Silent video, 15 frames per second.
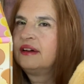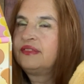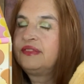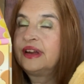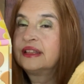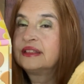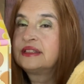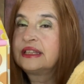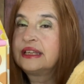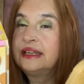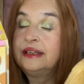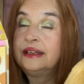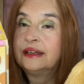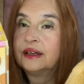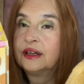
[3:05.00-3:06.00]

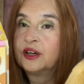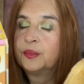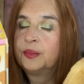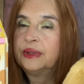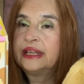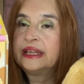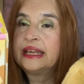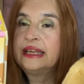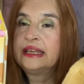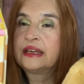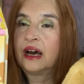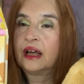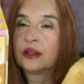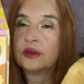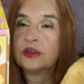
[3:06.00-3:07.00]
fancy blingy
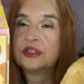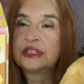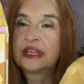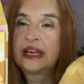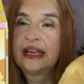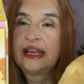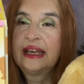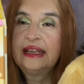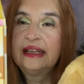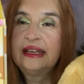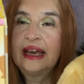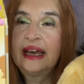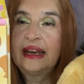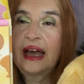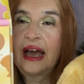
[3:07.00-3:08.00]
colors,
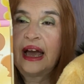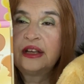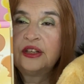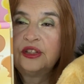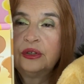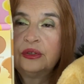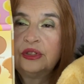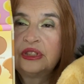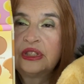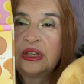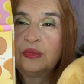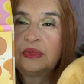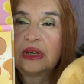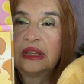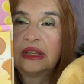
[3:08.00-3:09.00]
yet I do
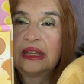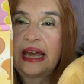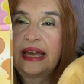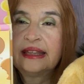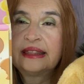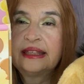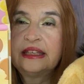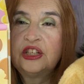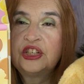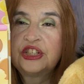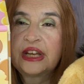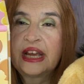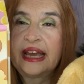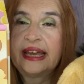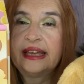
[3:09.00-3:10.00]
seem to like these
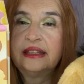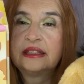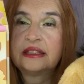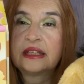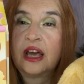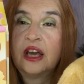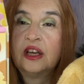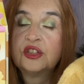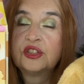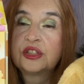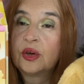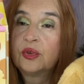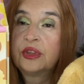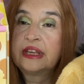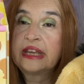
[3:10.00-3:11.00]
shades,
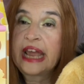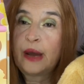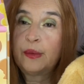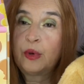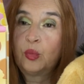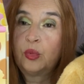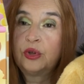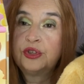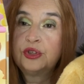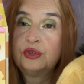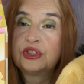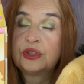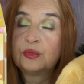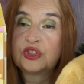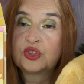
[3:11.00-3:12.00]
so the camel will do
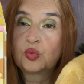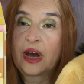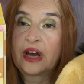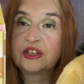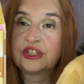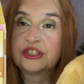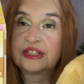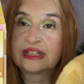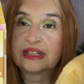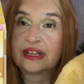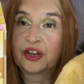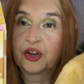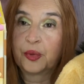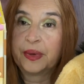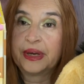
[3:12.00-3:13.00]
some swatches in a
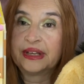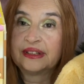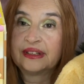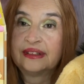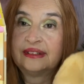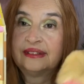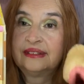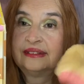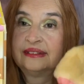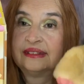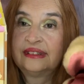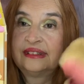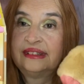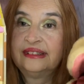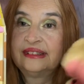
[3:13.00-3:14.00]
little bit. Oh
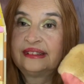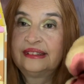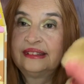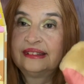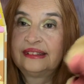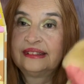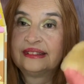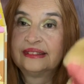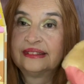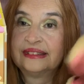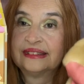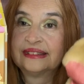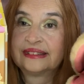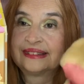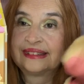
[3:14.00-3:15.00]
goody, I like
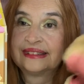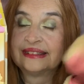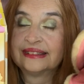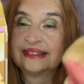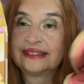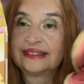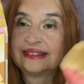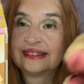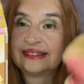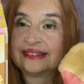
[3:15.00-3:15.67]
doing swatches.